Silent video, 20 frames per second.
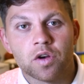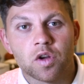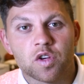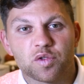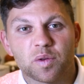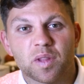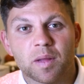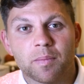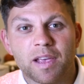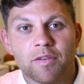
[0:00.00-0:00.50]
news
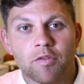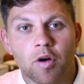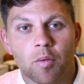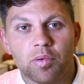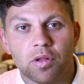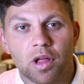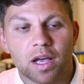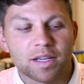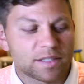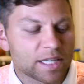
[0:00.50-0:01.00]
with the Mevo
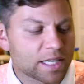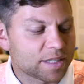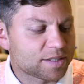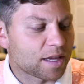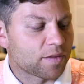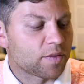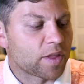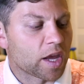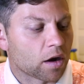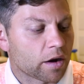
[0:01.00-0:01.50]
Plus is
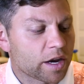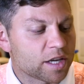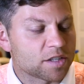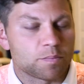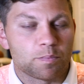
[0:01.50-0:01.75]
there is